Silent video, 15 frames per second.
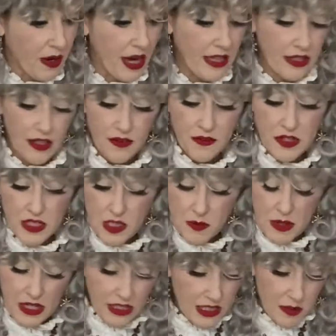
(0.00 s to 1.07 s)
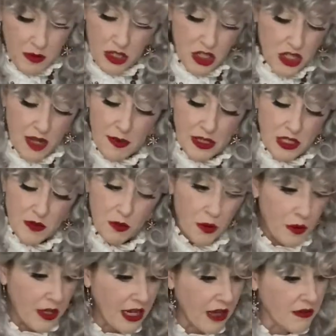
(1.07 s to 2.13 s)
I lived and spending as much time
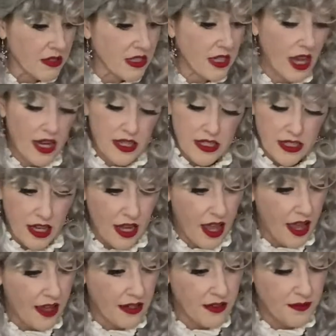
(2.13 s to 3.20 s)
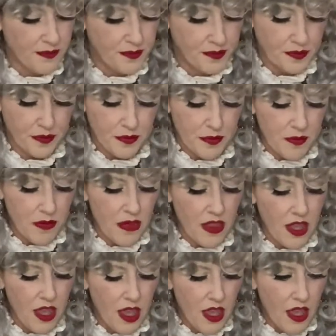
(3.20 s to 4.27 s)
exploring outside as I
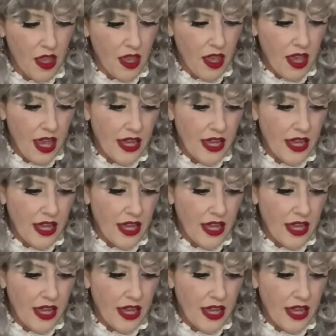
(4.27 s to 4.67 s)
had.